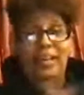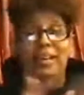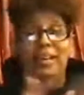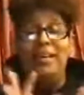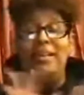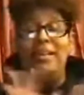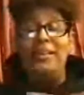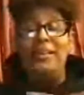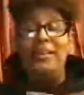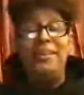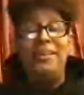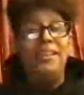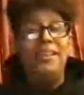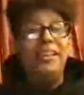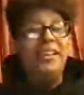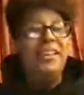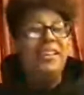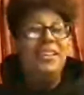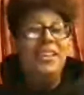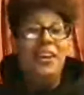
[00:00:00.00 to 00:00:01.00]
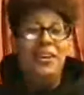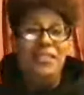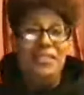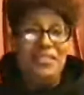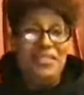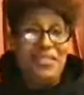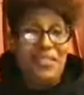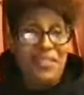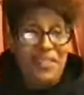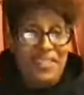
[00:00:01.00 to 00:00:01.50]
Oh, y'all
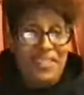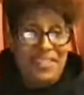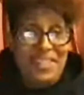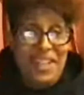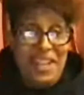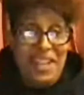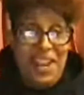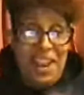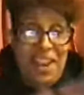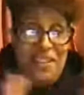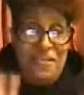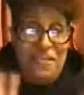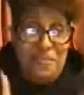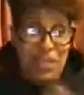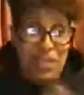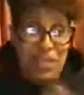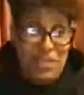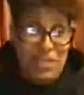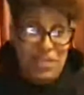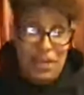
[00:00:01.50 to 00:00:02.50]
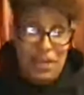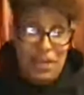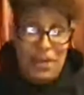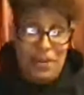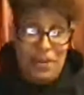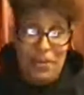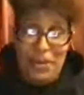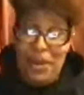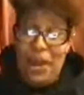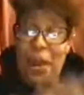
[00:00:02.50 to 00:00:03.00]
just don't understand. I've missed y'all
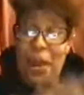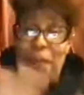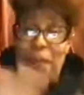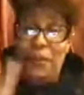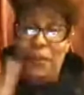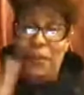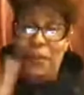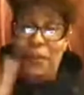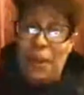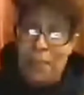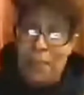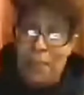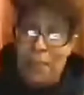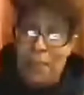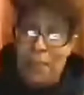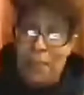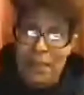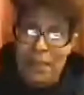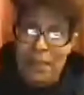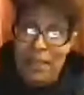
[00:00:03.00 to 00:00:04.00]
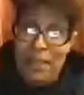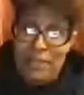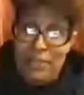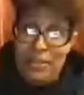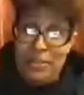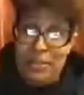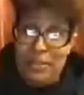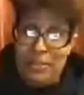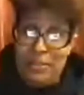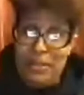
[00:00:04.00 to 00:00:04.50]
all week. I almost did a pop in at
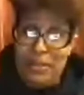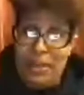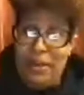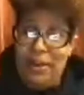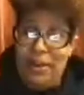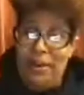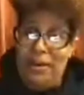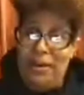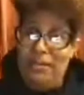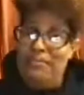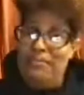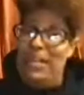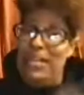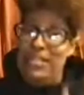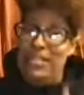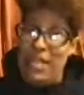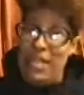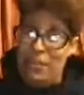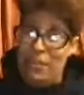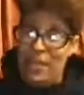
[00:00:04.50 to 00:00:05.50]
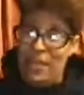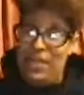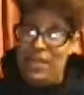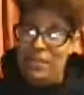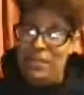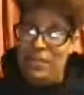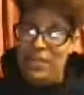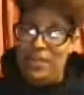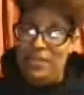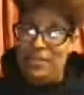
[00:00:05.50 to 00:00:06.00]
school, y'all. That's how much
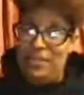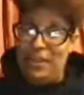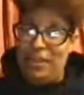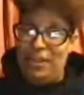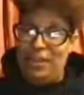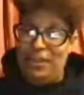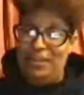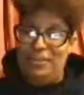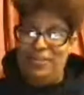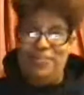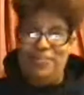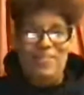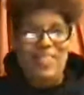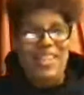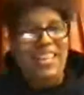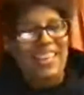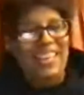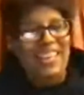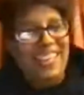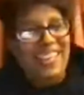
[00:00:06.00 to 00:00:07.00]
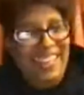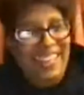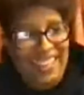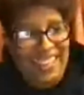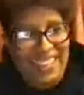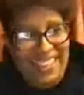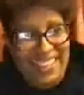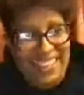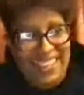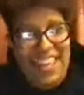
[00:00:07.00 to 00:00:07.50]
I missed y'all.
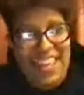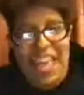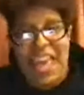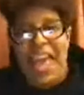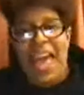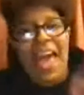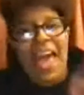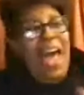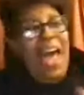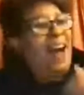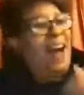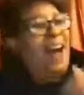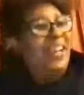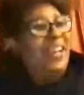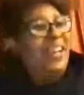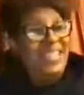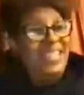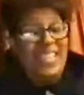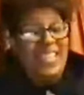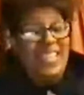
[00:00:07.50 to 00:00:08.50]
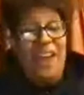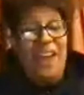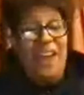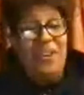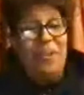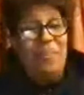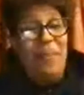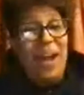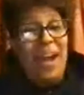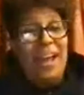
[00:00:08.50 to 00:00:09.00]
How is
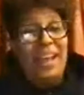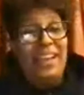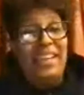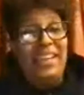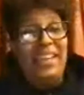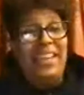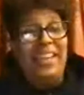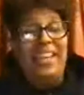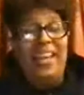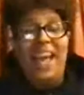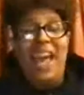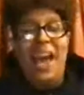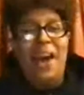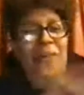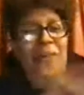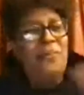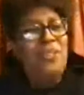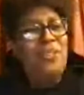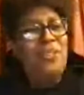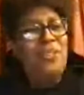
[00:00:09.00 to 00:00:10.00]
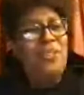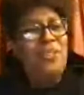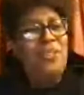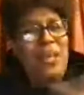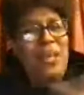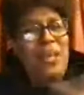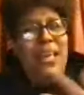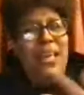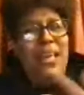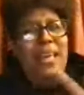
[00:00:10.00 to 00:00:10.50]
everybody? How was your
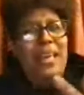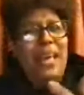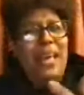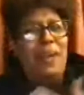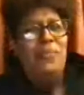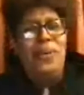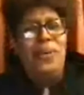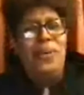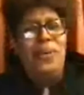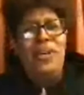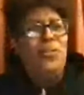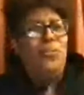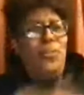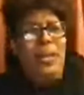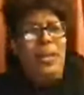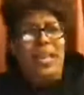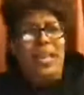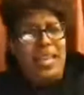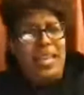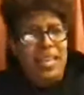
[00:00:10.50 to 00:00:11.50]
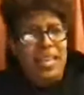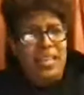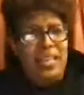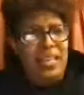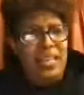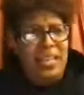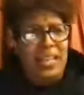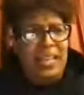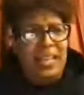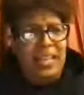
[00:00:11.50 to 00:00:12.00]
week? What's your
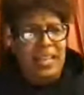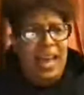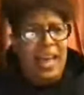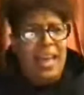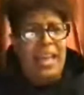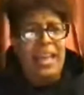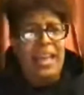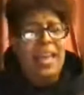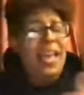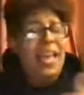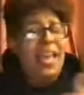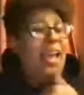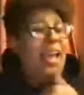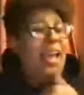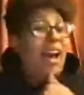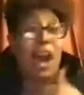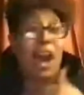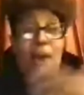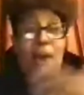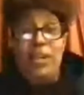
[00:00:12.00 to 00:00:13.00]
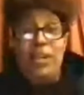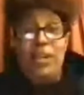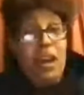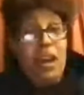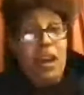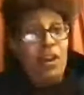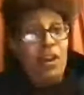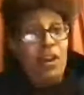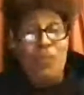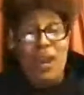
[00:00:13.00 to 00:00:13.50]
weekend looking like? Are we
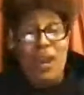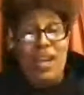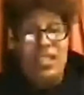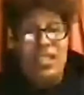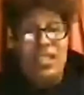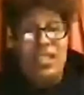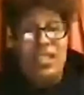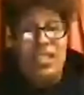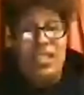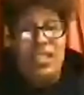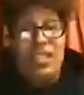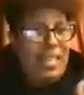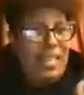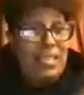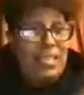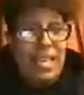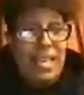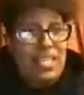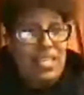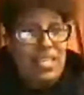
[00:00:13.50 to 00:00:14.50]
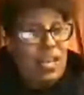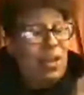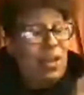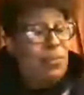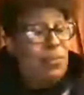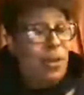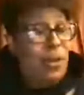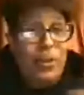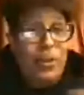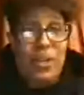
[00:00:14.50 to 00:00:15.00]
talking rest, relaxation?
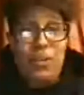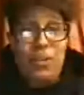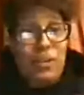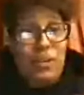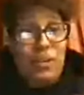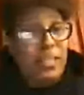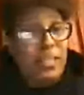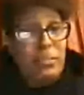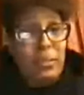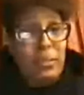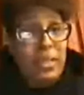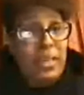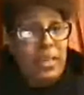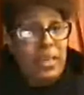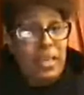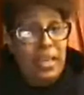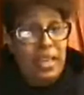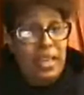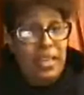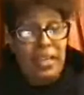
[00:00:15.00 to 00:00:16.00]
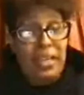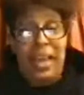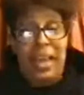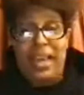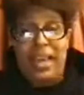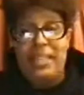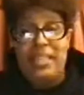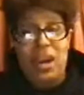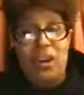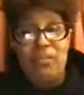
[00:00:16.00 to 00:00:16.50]
What are we doing this weekend?
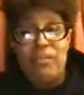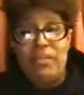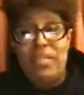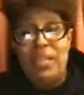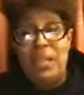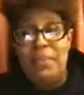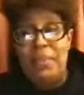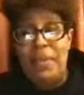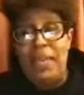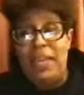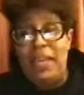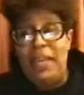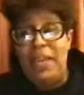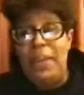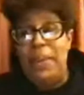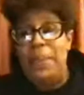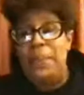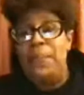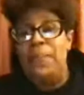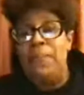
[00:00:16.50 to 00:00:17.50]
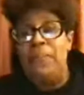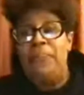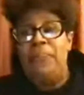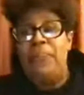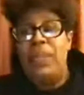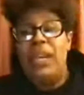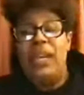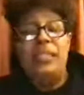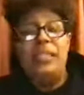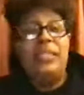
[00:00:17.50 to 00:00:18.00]
Like, talk to me.
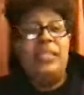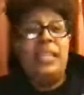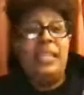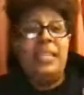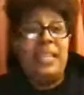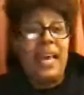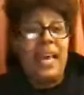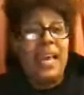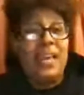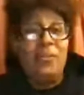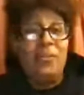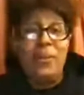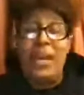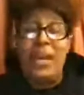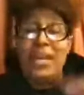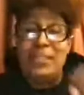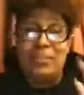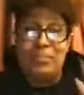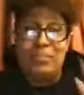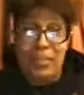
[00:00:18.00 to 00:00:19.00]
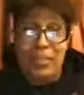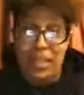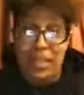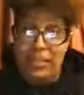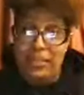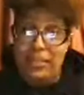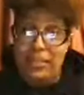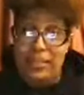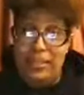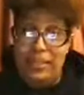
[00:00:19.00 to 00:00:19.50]
Because tonight we got some
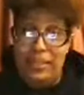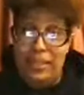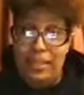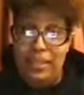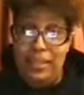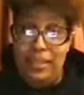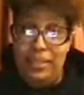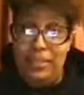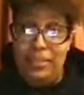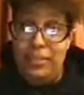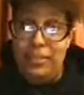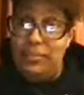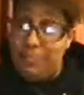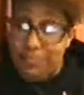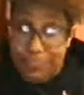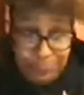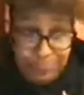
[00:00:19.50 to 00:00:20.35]
things to discuss.